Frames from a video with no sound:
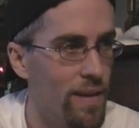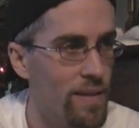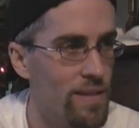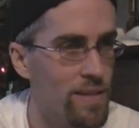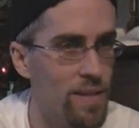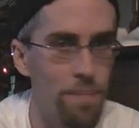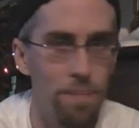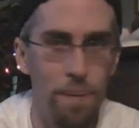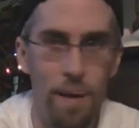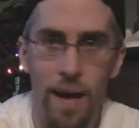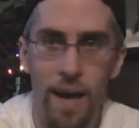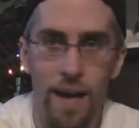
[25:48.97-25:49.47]

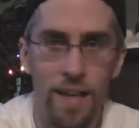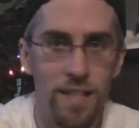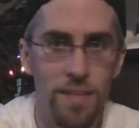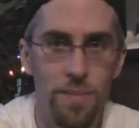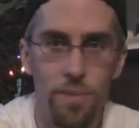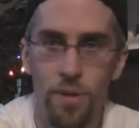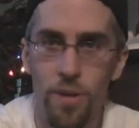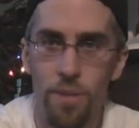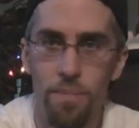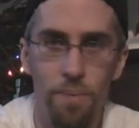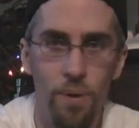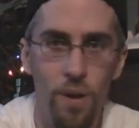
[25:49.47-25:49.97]
is it
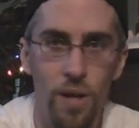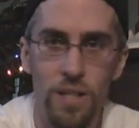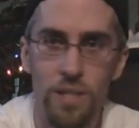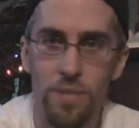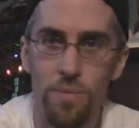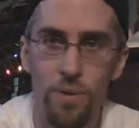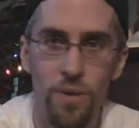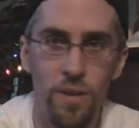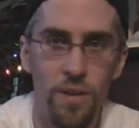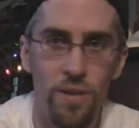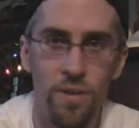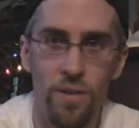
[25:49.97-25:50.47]
possible that
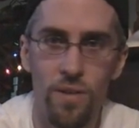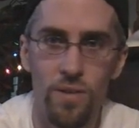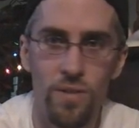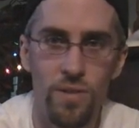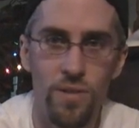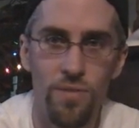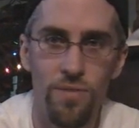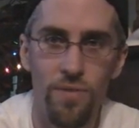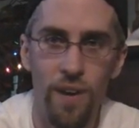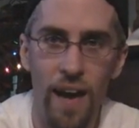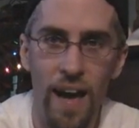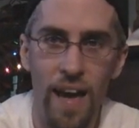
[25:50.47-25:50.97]
Baltimore could
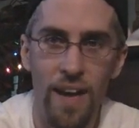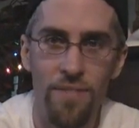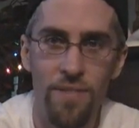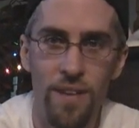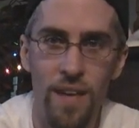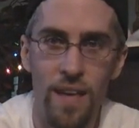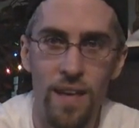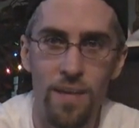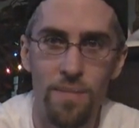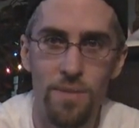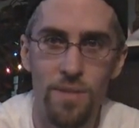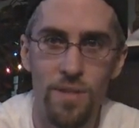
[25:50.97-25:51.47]
lose 5
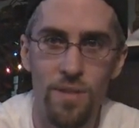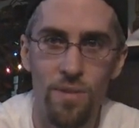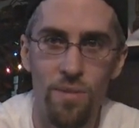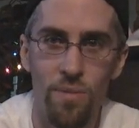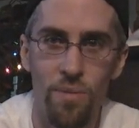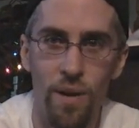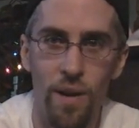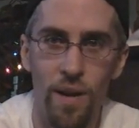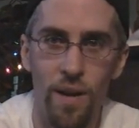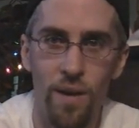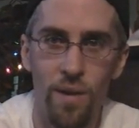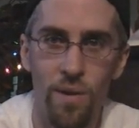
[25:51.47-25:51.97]
games in a
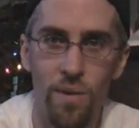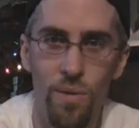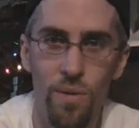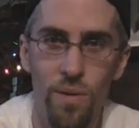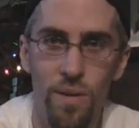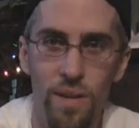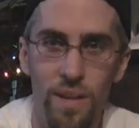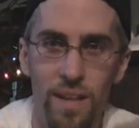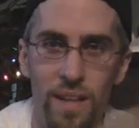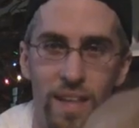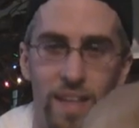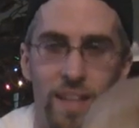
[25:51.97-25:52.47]
row?
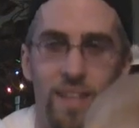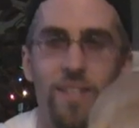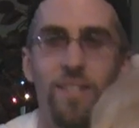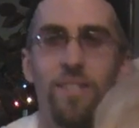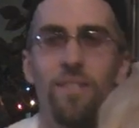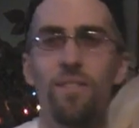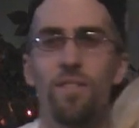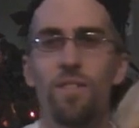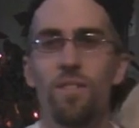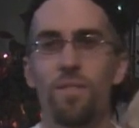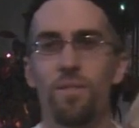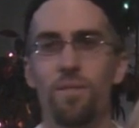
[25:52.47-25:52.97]
Like,
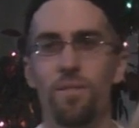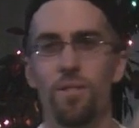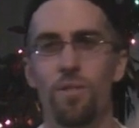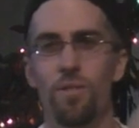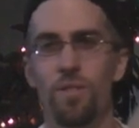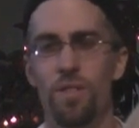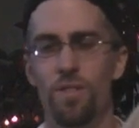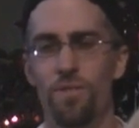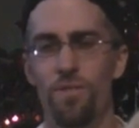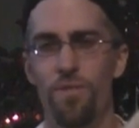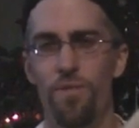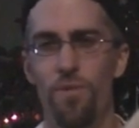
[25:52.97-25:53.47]
or
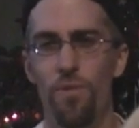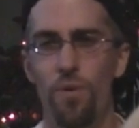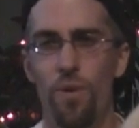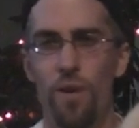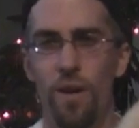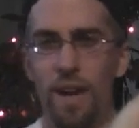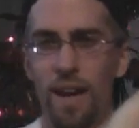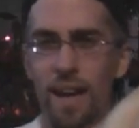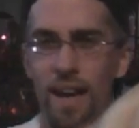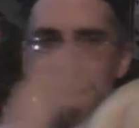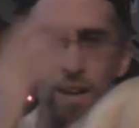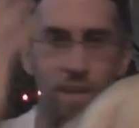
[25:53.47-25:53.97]
is it
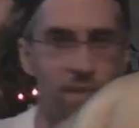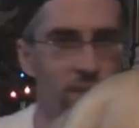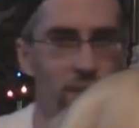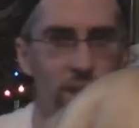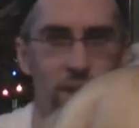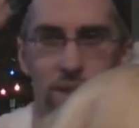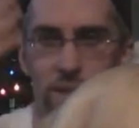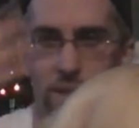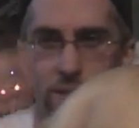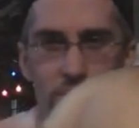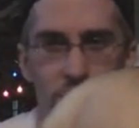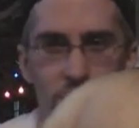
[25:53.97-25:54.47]
4? I don't know.
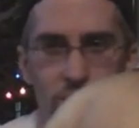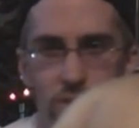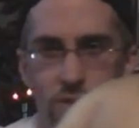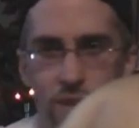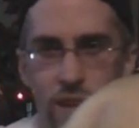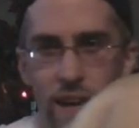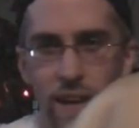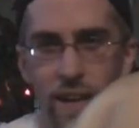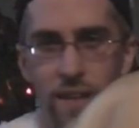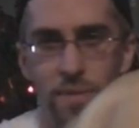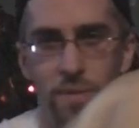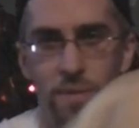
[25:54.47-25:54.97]
I lose
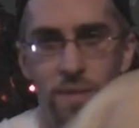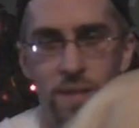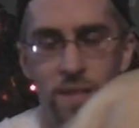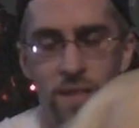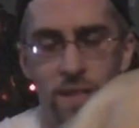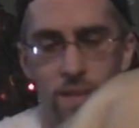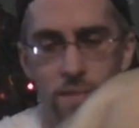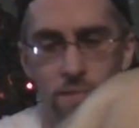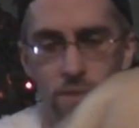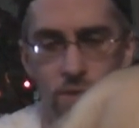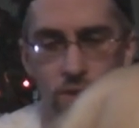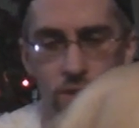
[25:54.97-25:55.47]
track when
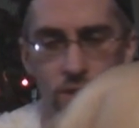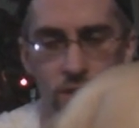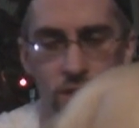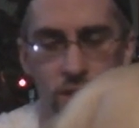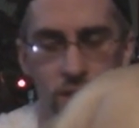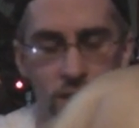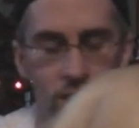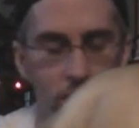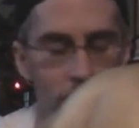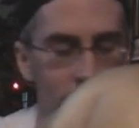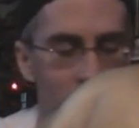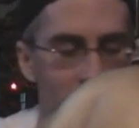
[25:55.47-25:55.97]
teams
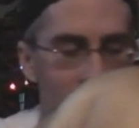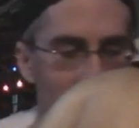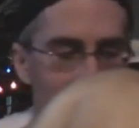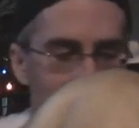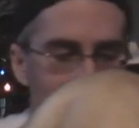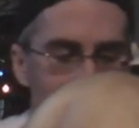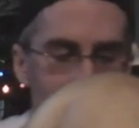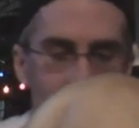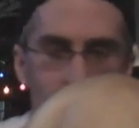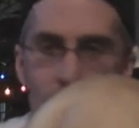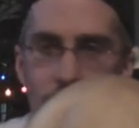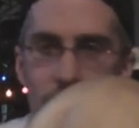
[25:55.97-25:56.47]
shit the bed.
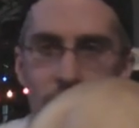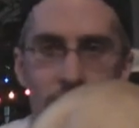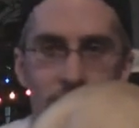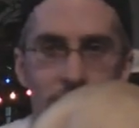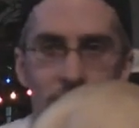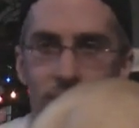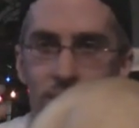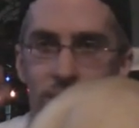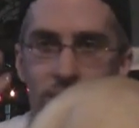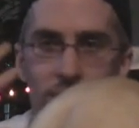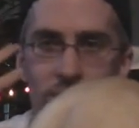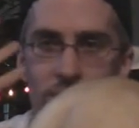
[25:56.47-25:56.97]
It just
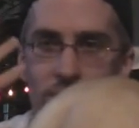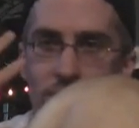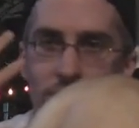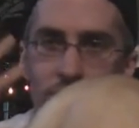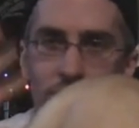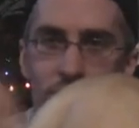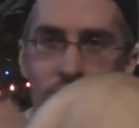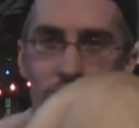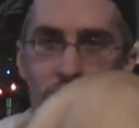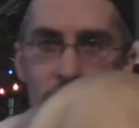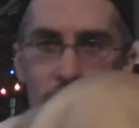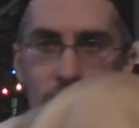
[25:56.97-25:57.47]
kind of just
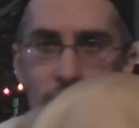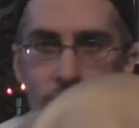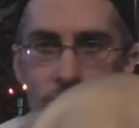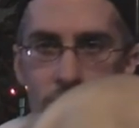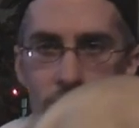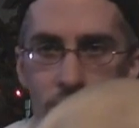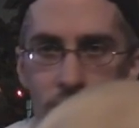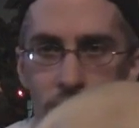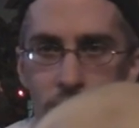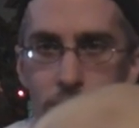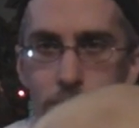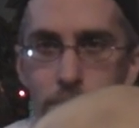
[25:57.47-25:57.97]

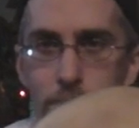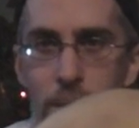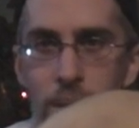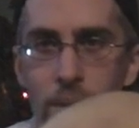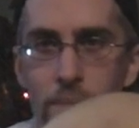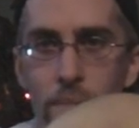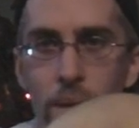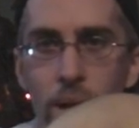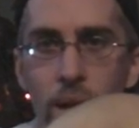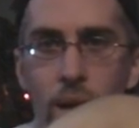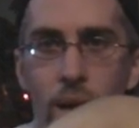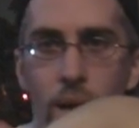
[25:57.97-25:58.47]
it's a
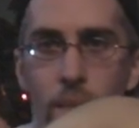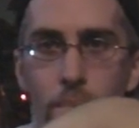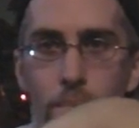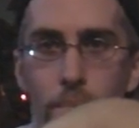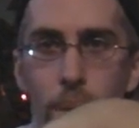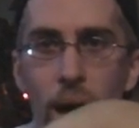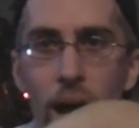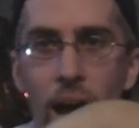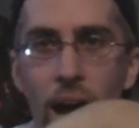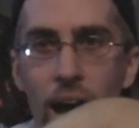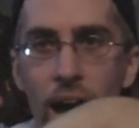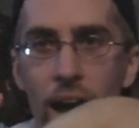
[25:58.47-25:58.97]
big
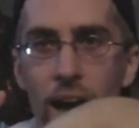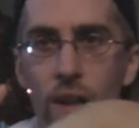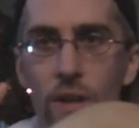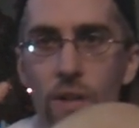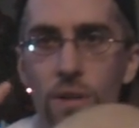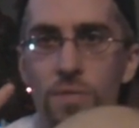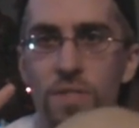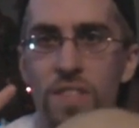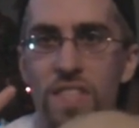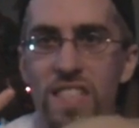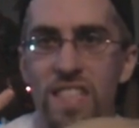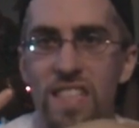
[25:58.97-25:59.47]

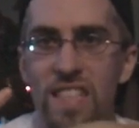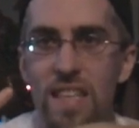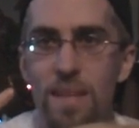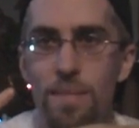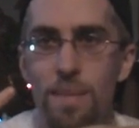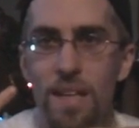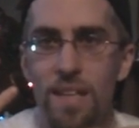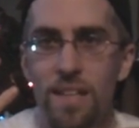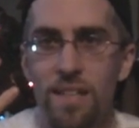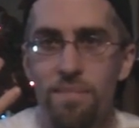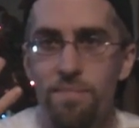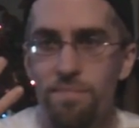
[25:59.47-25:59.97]
pile of
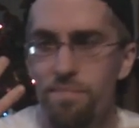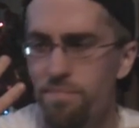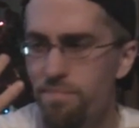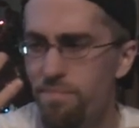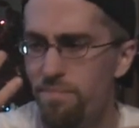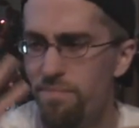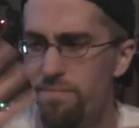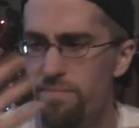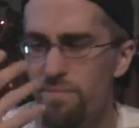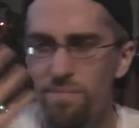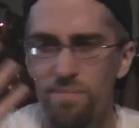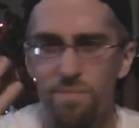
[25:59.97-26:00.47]
steaming
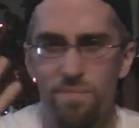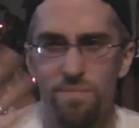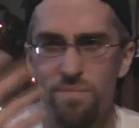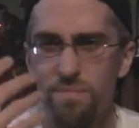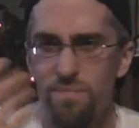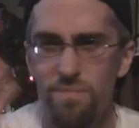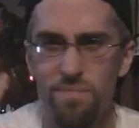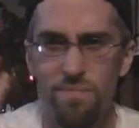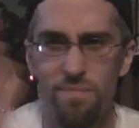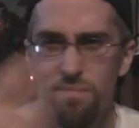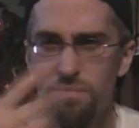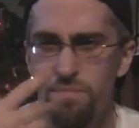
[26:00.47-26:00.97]

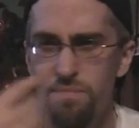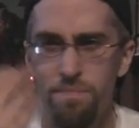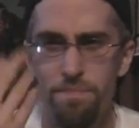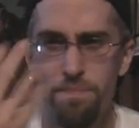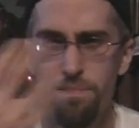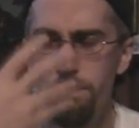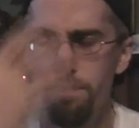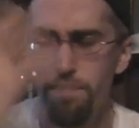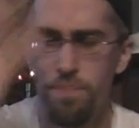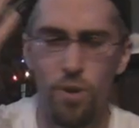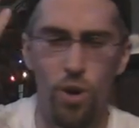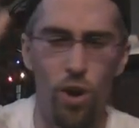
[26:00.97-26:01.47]

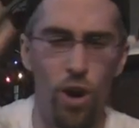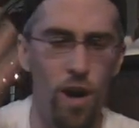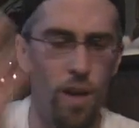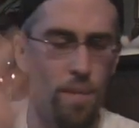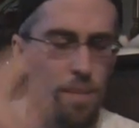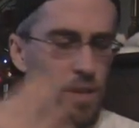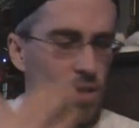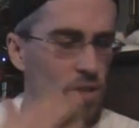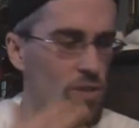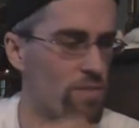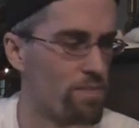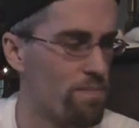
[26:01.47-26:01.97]

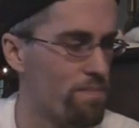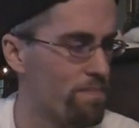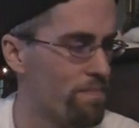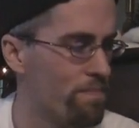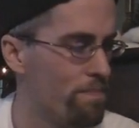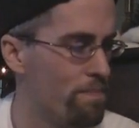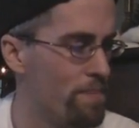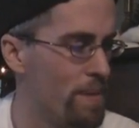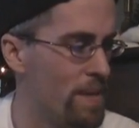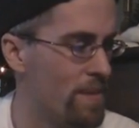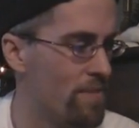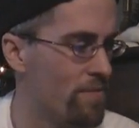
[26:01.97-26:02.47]
garbage
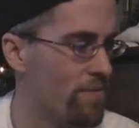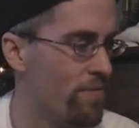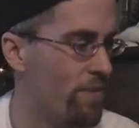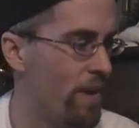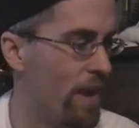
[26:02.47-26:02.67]
bin